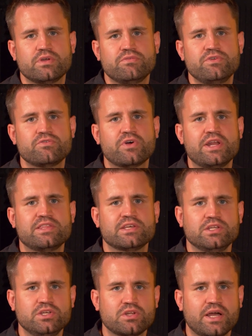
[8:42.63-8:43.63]
If you've got anything
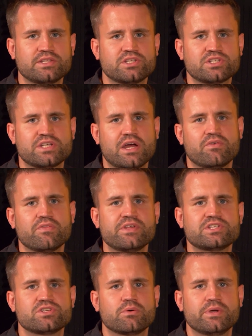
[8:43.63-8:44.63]
you'd like to share on
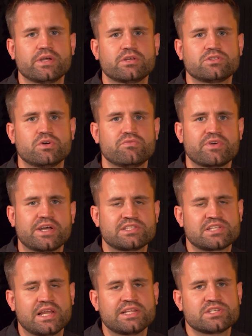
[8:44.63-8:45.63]
this topic, don't forget
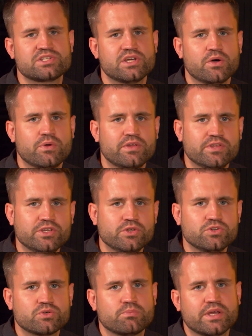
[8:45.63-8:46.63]
to let us know in the
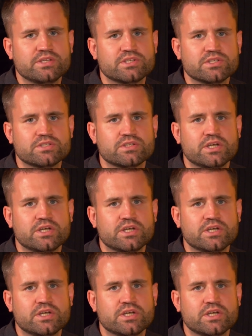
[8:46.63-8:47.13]
usual places,